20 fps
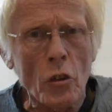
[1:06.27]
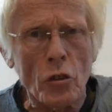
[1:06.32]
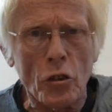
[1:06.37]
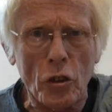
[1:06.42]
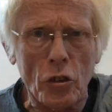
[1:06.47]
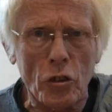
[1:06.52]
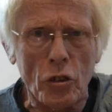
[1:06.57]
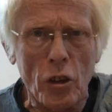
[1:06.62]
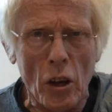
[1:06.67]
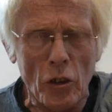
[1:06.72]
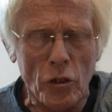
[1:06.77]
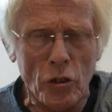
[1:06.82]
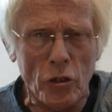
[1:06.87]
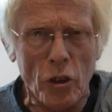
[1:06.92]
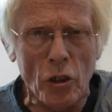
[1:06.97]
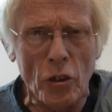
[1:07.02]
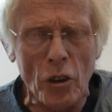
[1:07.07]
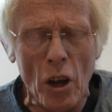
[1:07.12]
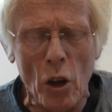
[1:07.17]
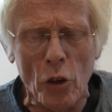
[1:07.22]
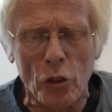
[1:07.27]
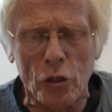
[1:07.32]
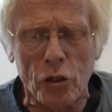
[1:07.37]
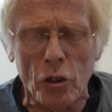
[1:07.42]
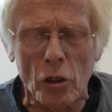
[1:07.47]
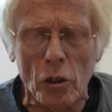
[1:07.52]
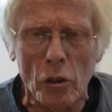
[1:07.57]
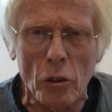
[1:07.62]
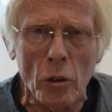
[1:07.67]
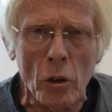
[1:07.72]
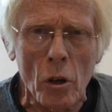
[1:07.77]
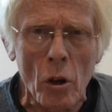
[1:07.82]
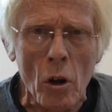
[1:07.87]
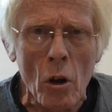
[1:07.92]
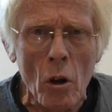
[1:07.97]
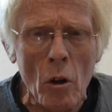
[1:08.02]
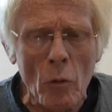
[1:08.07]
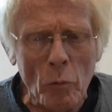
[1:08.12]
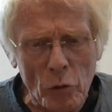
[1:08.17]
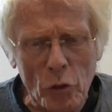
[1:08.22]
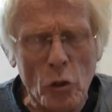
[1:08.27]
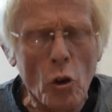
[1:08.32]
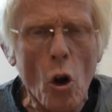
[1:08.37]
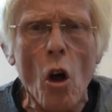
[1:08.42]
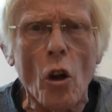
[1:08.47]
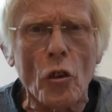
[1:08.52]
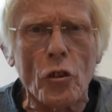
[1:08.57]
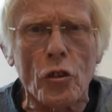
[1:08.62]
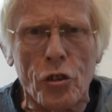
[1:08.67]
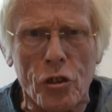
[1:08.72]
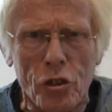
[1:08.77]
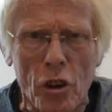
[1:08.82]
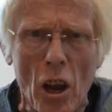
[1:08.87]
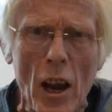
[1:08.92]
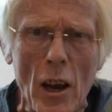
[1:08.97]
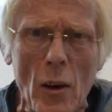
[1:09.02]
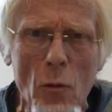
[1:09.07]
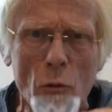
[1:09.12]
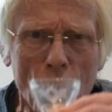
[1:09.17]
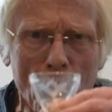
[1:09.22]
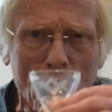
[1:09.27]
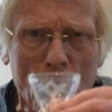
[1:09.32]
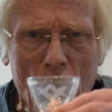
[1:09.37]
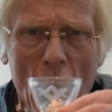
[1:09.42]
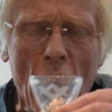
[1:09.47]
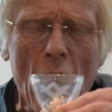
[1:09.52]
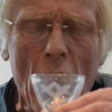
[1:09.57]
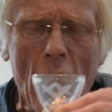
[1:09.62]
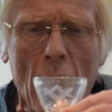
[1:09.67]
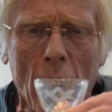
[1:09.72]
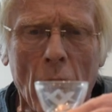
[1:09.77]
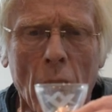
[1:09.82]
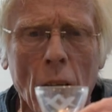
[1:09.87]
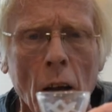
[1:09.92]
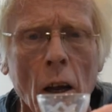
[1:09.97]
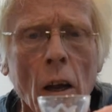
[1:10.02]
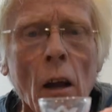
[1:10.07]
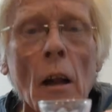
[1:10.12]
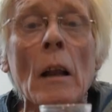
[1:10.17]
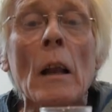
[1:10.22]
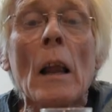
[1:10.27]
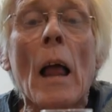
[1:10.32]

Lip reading: success to Nelson, God save the king.